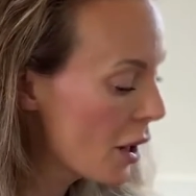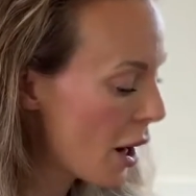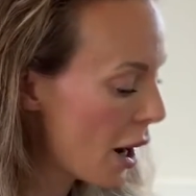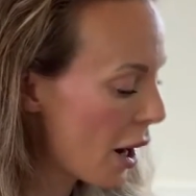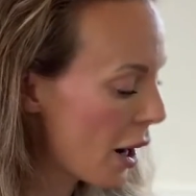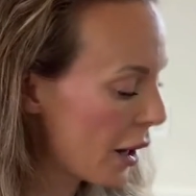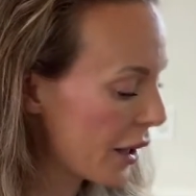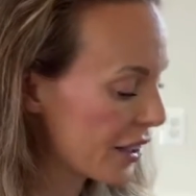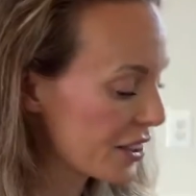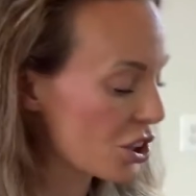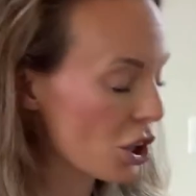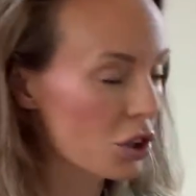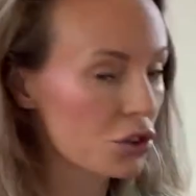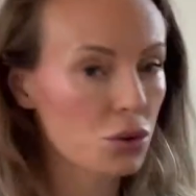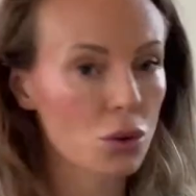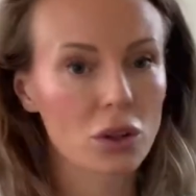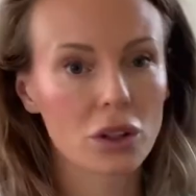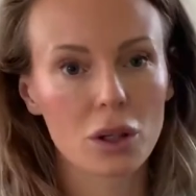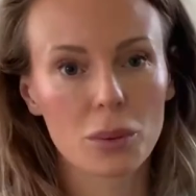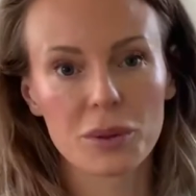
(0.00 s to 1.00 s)
It's also
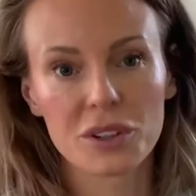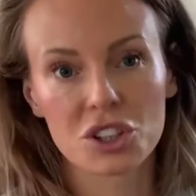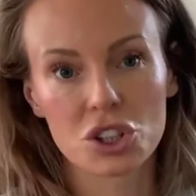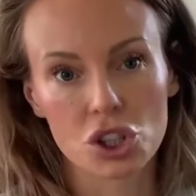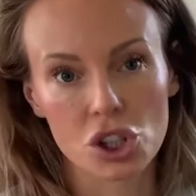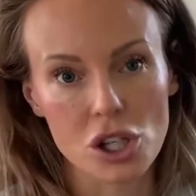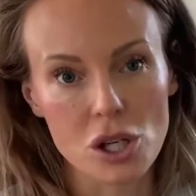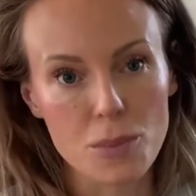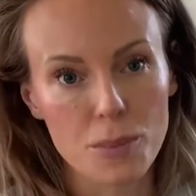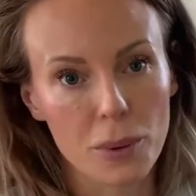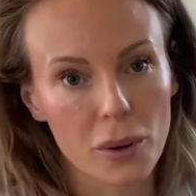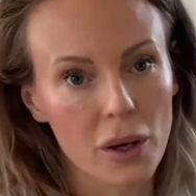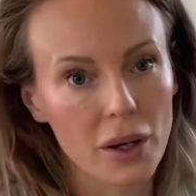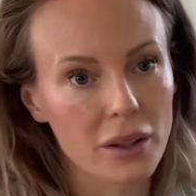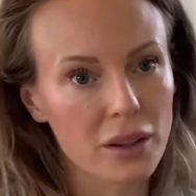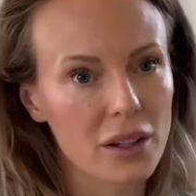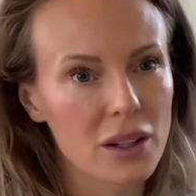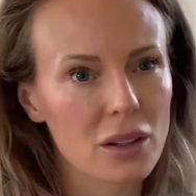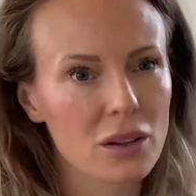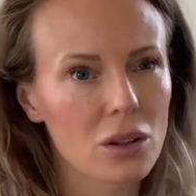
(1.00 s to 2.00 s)
a little bit cheaper. I
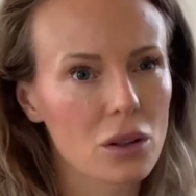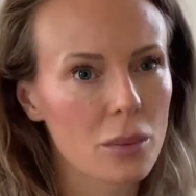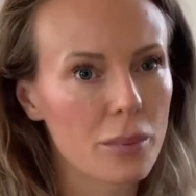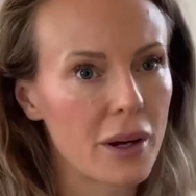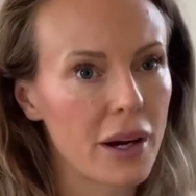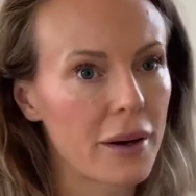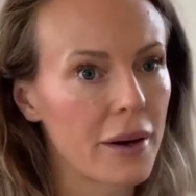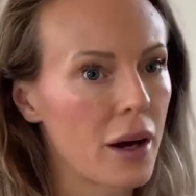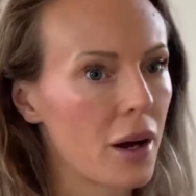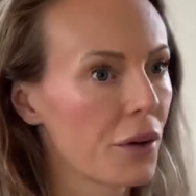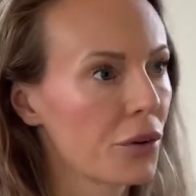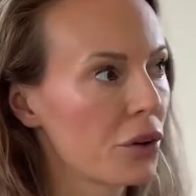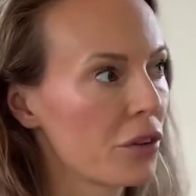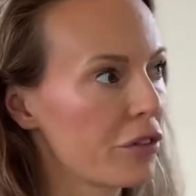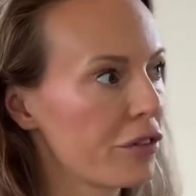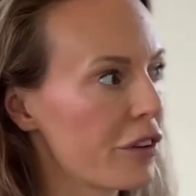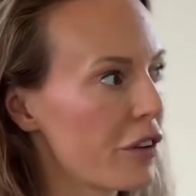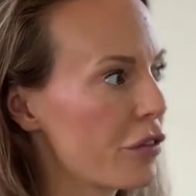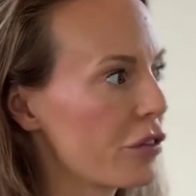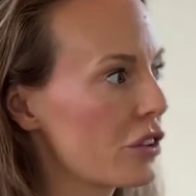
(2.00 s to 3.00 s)
think they're about
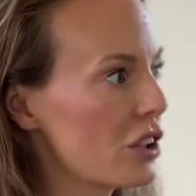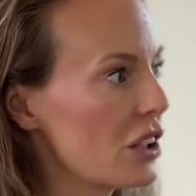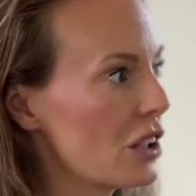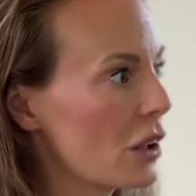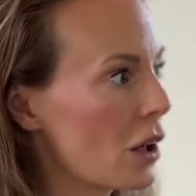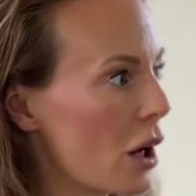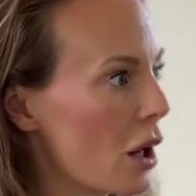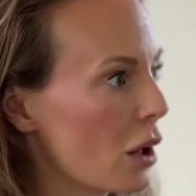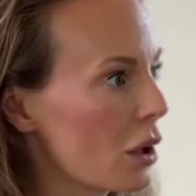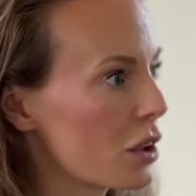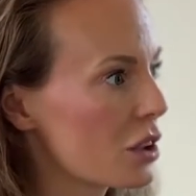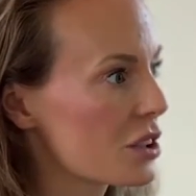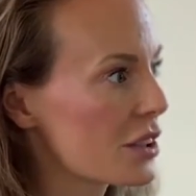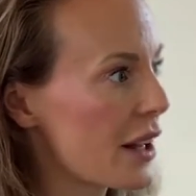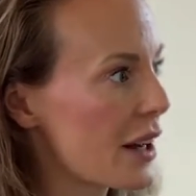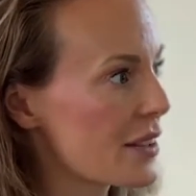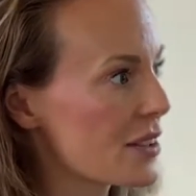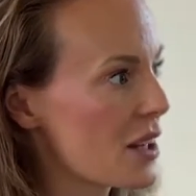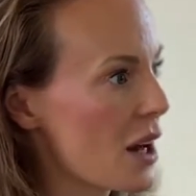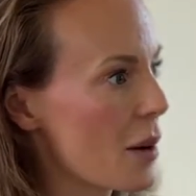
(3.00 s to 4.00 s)
$115
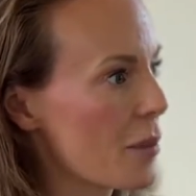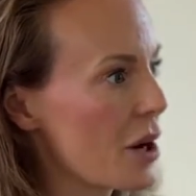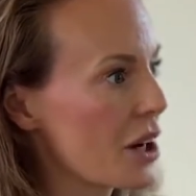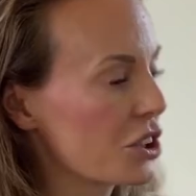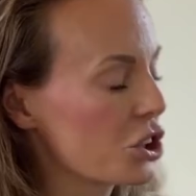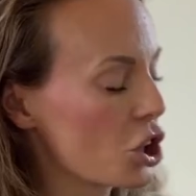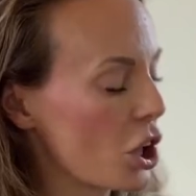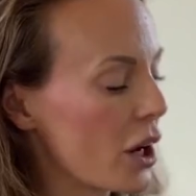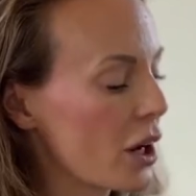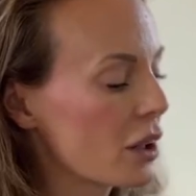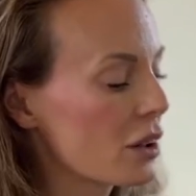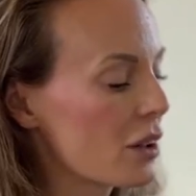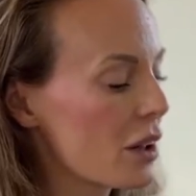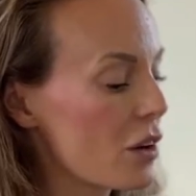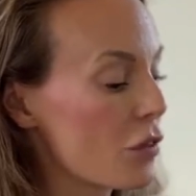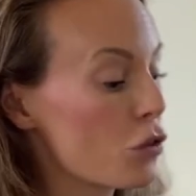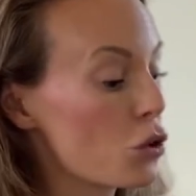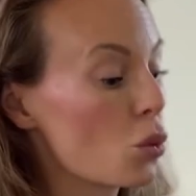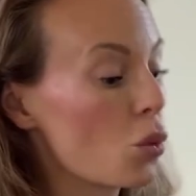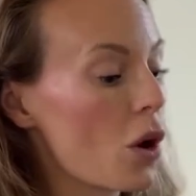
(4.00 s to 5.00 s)
last time I checked.
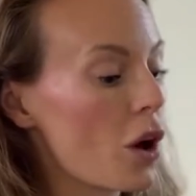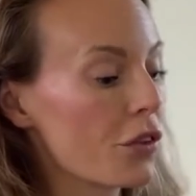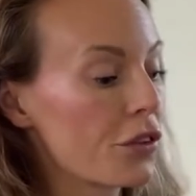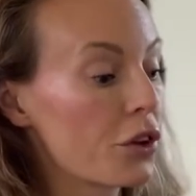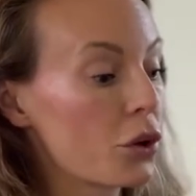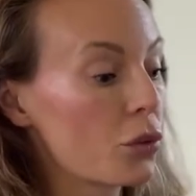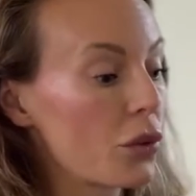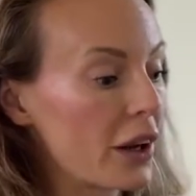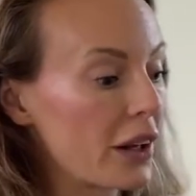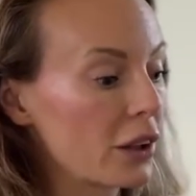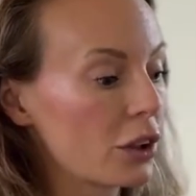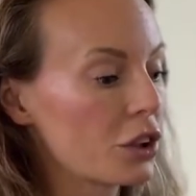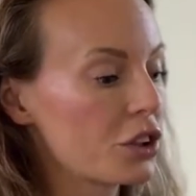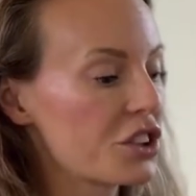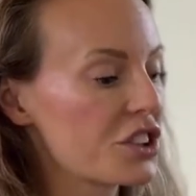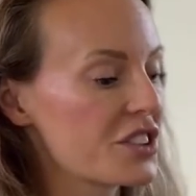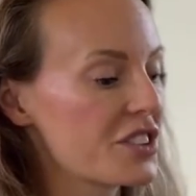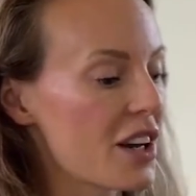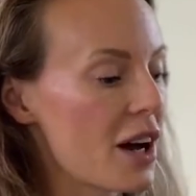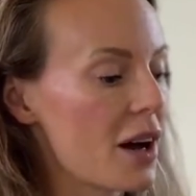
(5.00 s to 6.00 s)
If you want the regular
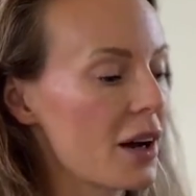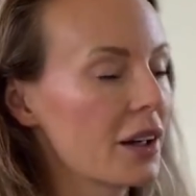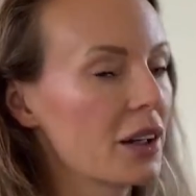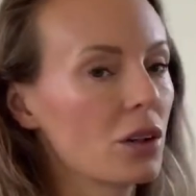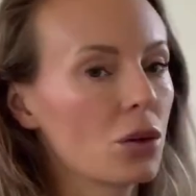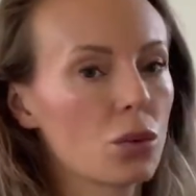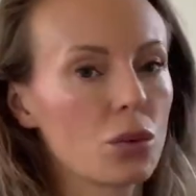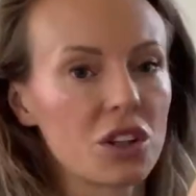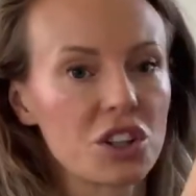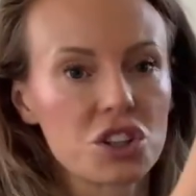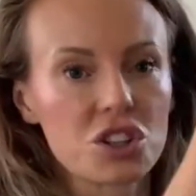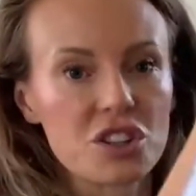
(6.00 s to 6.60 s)
design, which